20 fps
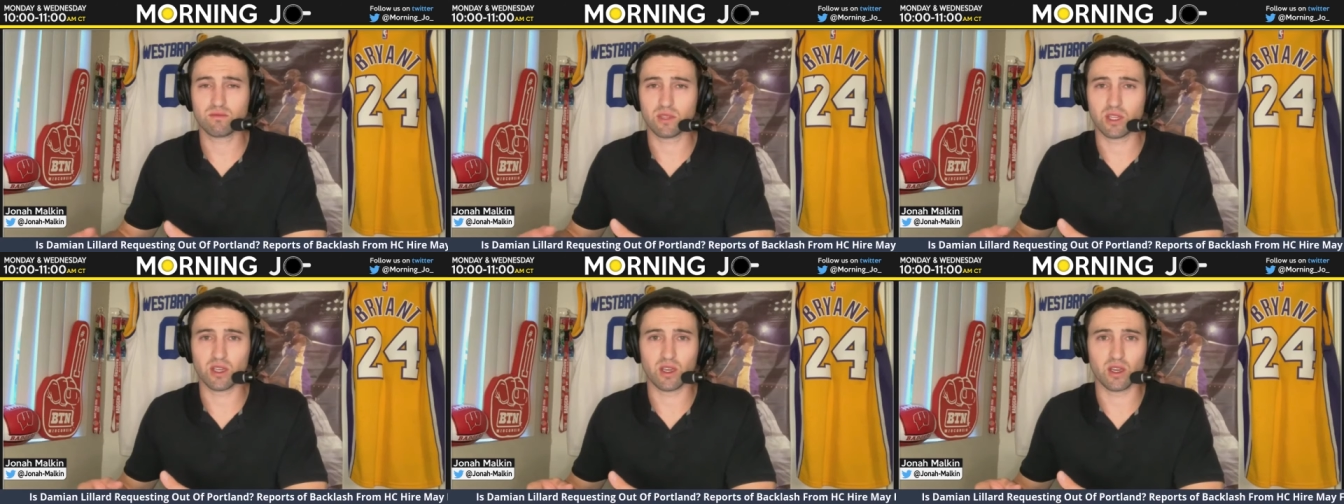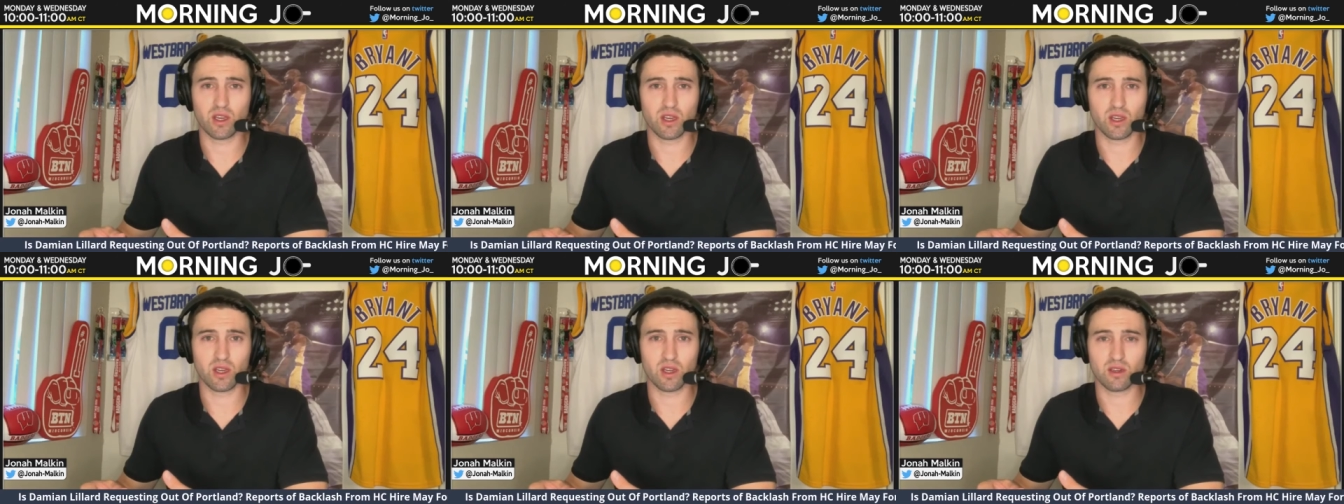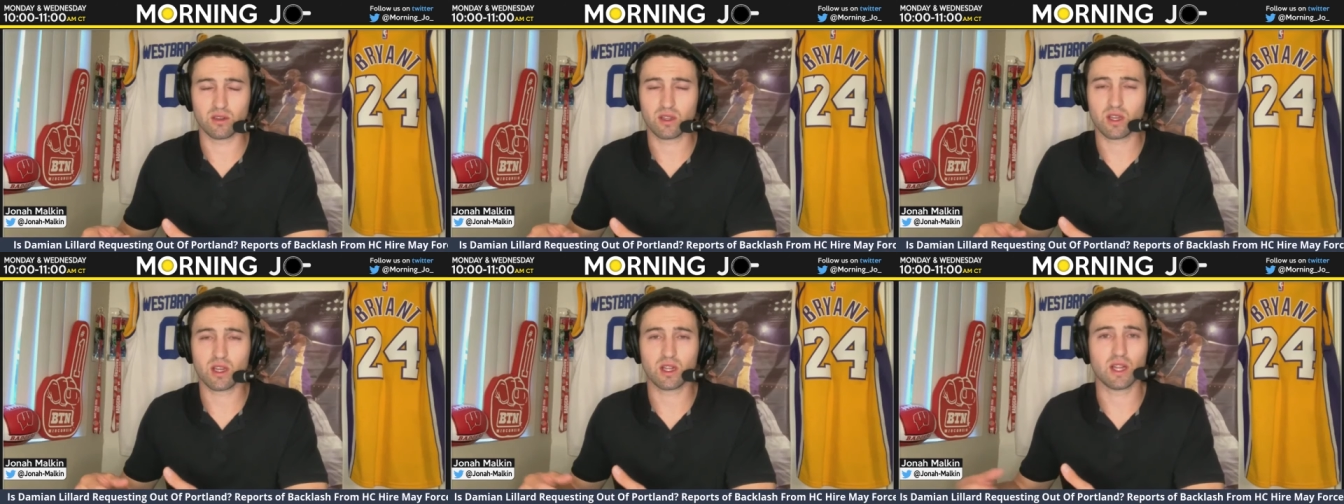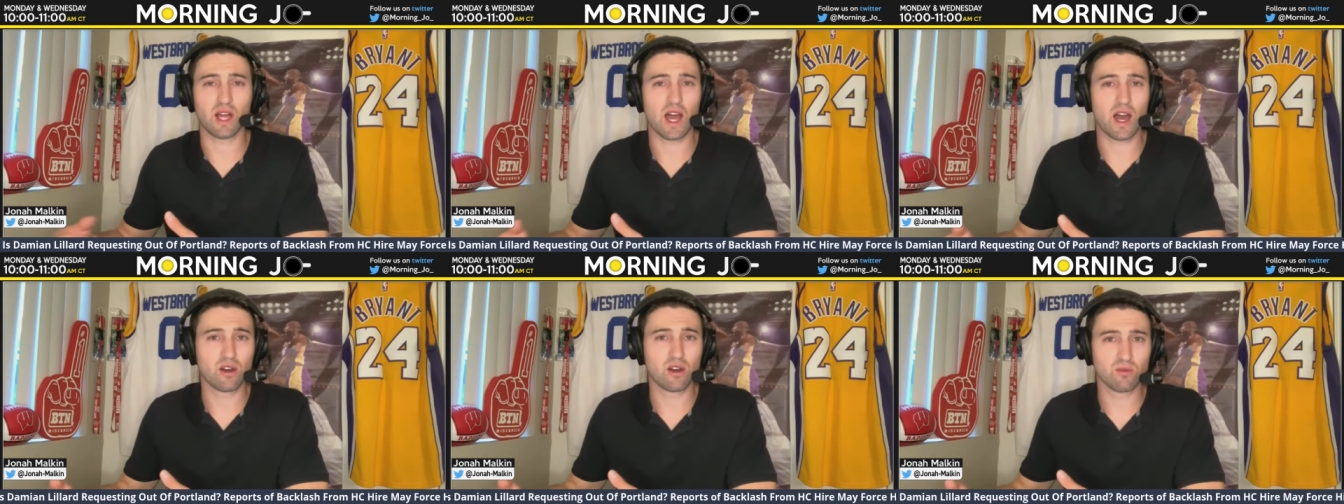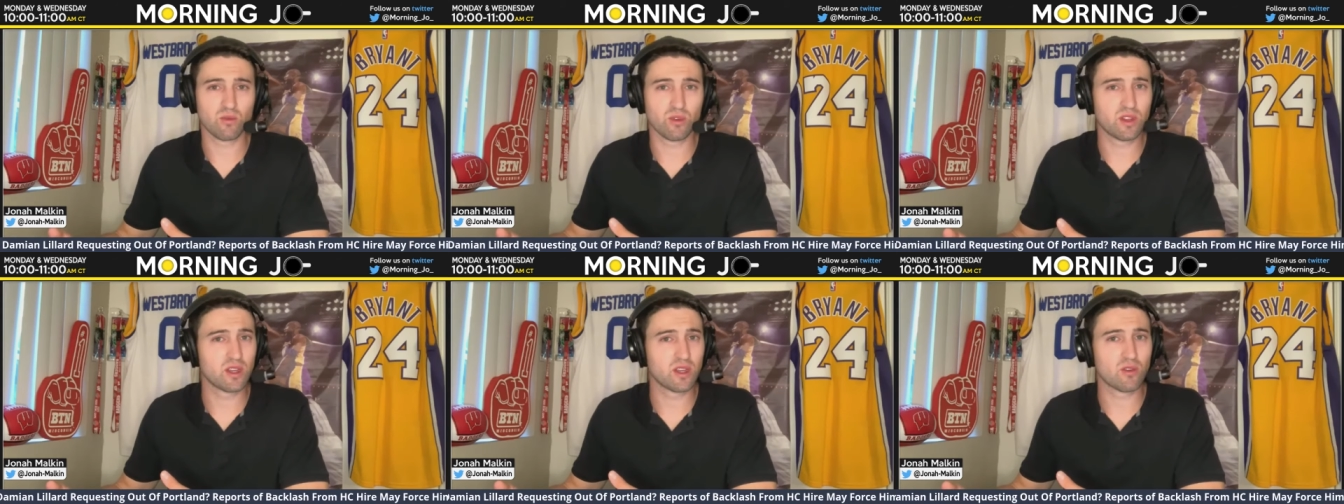and clout
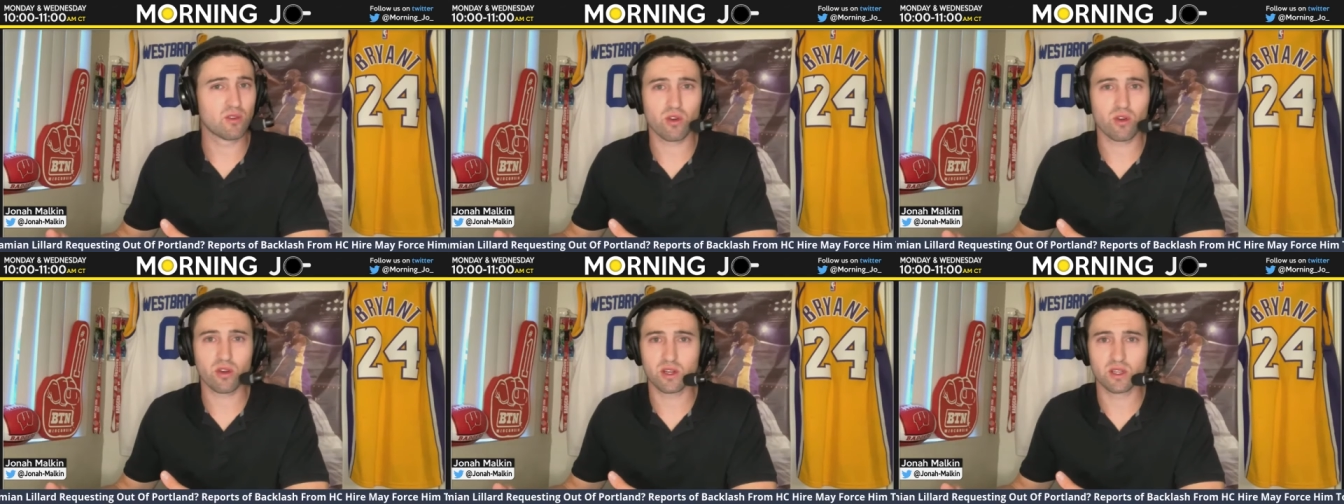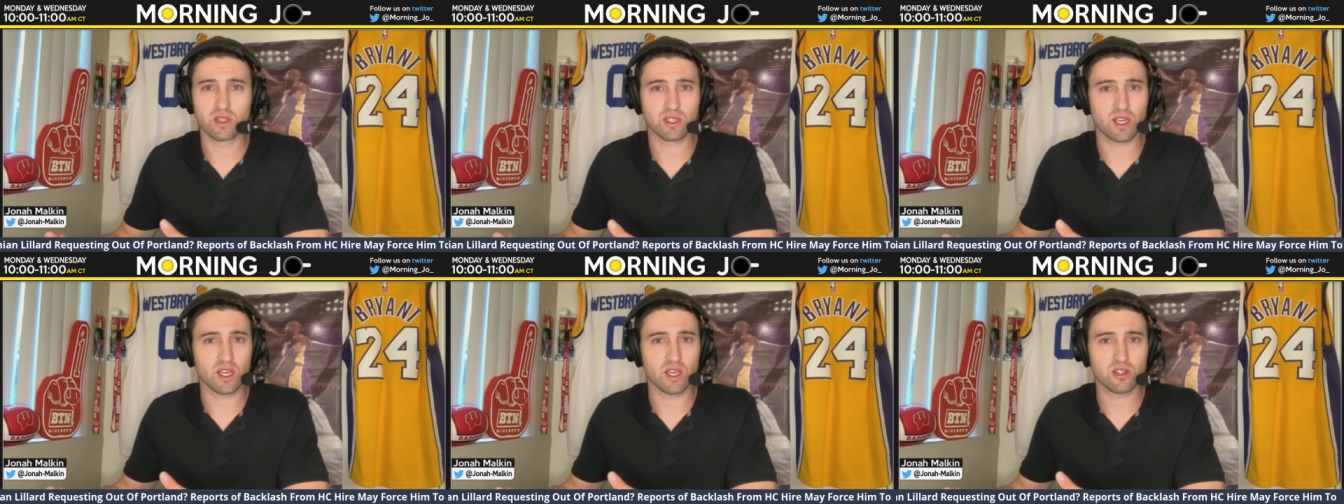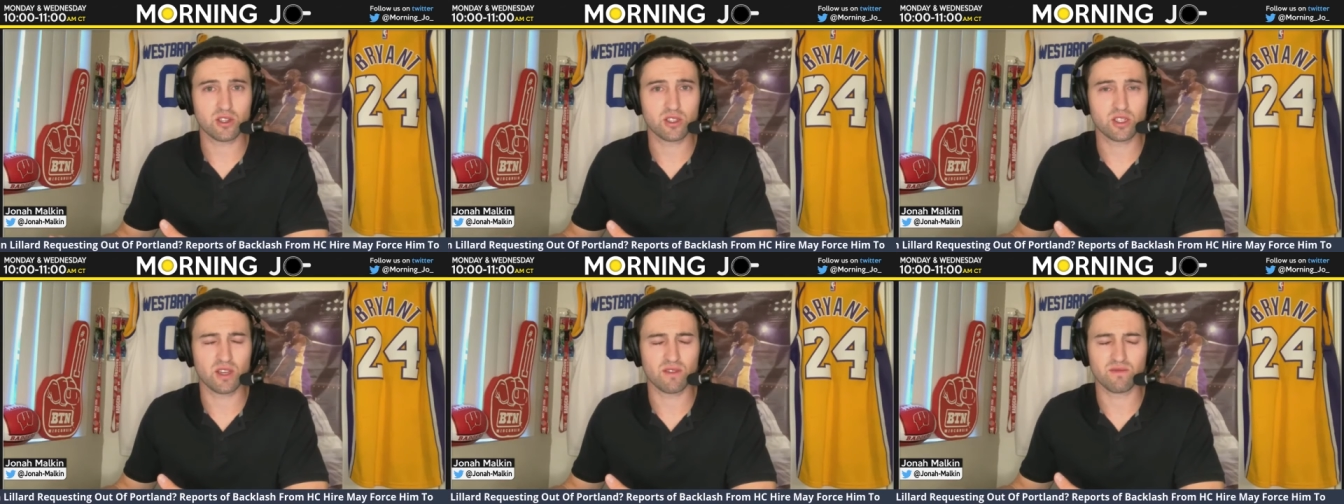within organizations,